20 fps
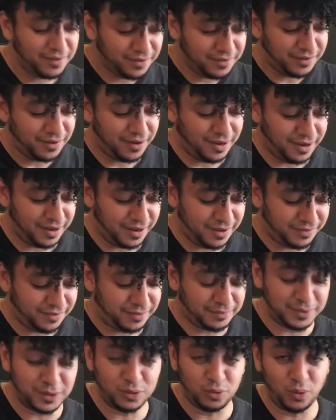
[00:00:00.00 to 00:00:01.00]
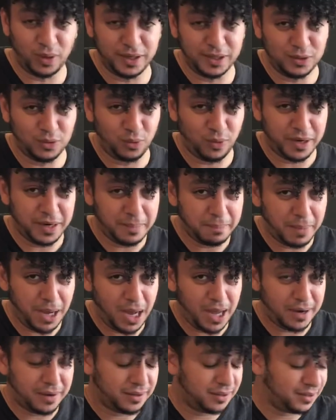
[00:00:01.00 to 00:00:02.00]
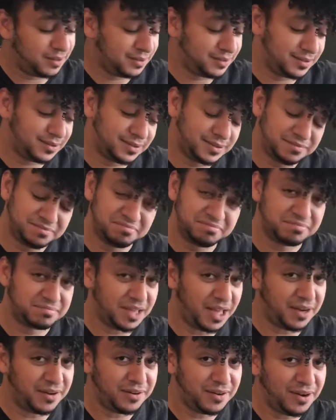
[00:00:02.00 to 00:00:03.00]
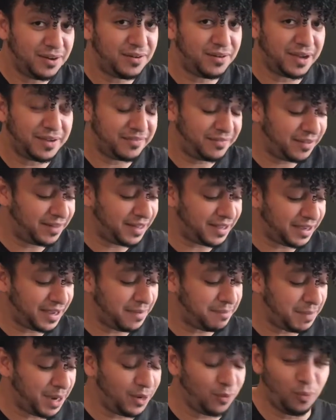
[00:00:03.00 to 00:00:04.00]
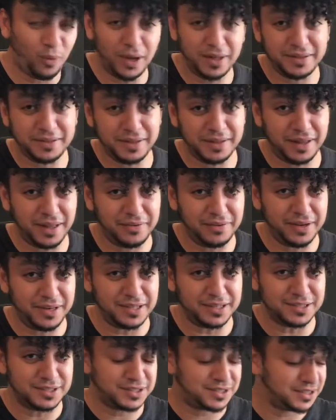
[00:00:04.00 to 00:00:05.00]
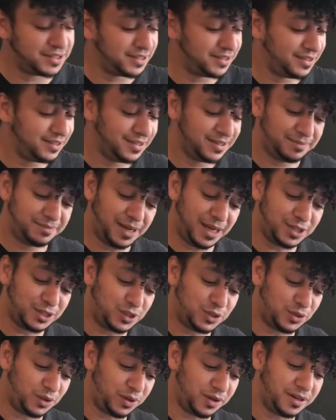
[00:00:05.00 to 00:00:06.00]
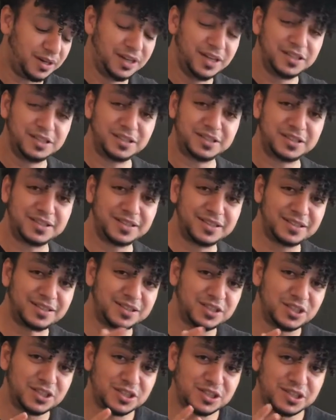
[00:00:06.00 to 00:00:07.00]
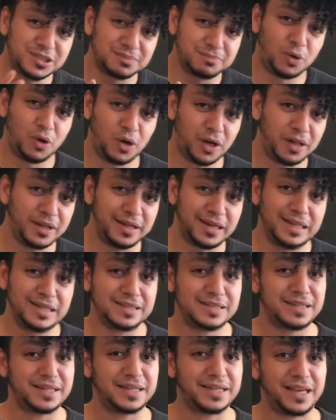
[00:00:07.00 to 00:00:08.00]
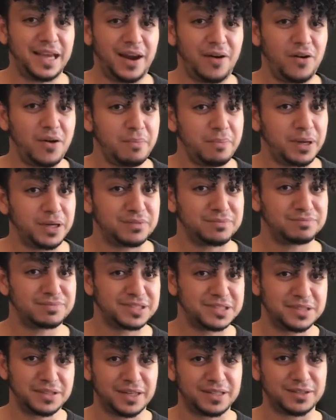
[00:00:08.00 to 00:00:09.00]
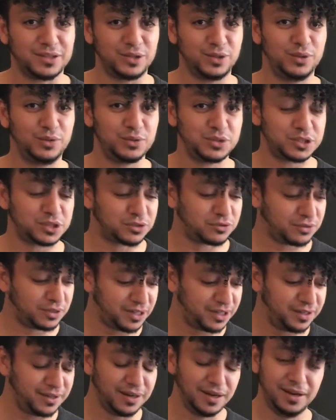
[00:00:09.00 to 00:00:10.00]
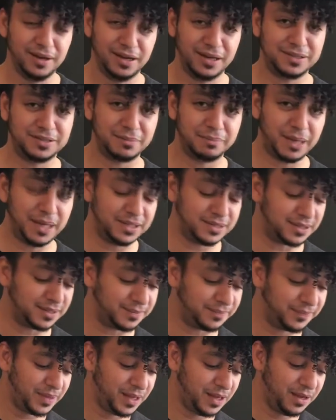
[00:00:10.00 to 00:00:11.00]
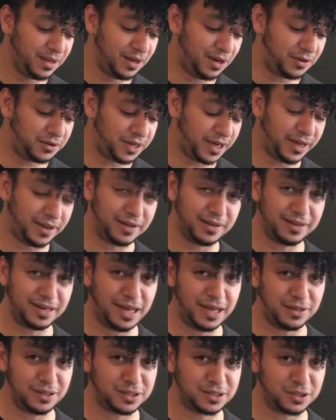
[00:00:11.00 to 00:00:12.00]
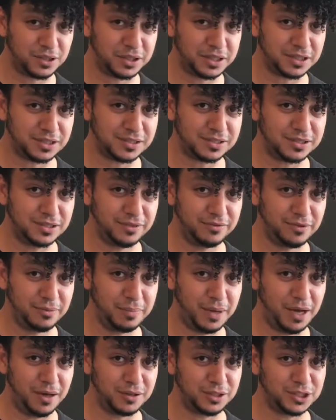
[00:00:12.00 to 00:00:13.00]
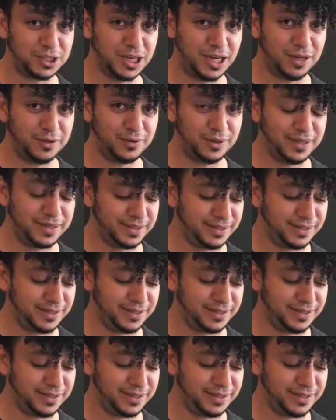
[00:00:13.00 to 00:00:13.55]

from the 2020 models, I don't know. I feel like I might want the 11-inch. Not sure. Just because it's just small and easy to carry, but still has a huge screen. It's amazing. Okay, now let's look at the silver model, shall we?